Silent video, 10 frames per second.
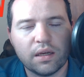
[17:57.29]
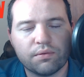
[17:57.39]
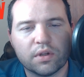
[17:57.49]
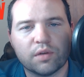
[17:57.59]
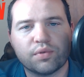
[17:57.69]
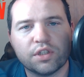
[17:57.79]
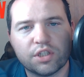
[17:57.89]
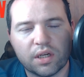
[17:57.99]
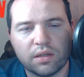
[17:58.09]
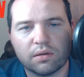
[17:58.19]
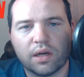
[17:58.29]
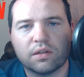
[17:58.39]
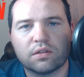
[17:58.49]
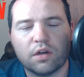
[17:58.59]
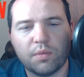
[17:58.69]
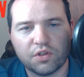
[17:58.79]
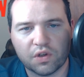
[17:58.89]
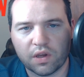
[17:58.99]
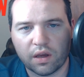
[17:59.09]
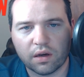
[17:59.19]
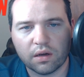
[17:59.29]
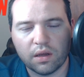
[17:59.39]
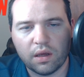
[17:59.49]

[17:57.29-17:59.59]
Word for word: Really appreciate you guys so much again.